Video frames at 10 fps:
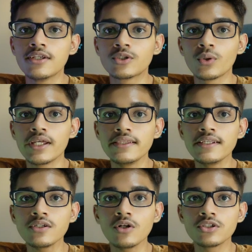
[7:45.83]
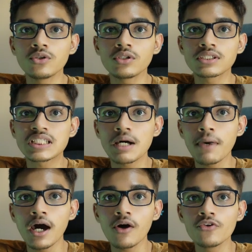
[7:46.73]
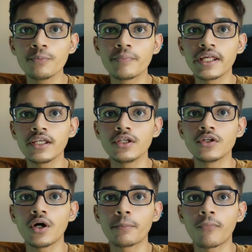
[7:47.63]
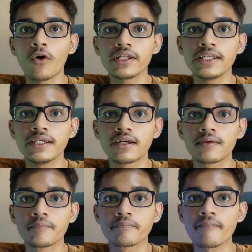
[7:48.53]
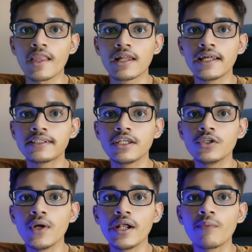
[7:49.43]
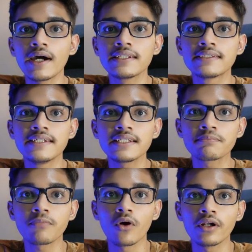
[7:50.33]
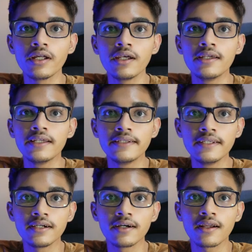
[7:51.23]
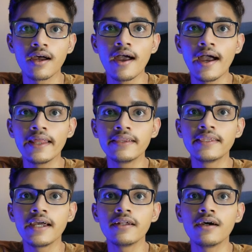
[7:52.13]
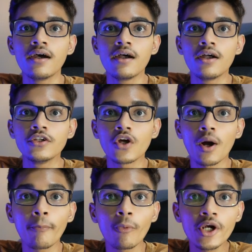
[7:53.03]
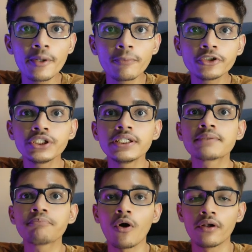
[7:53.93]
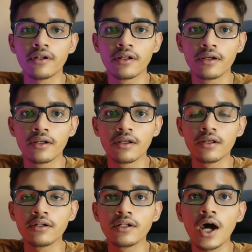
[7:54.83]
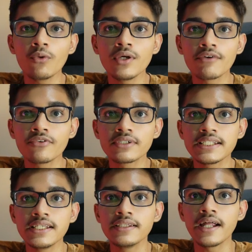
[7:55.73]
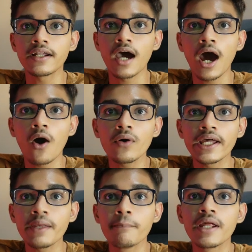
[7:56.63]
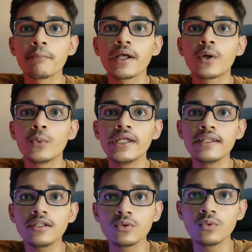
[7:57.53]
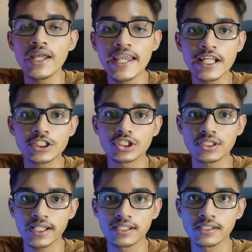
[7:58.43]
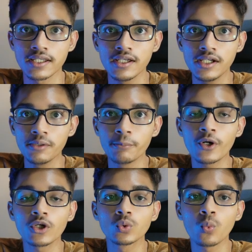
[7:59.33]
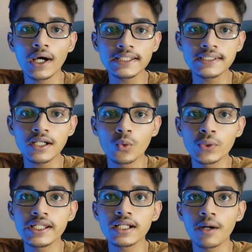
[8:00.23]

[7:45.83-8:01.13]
So in this also, somehow you bring your pawn here. Let's say you advance this pawn here and then your opponent pushes his pawn. Now you have to see that how can I bring my queen to h6, because once the queen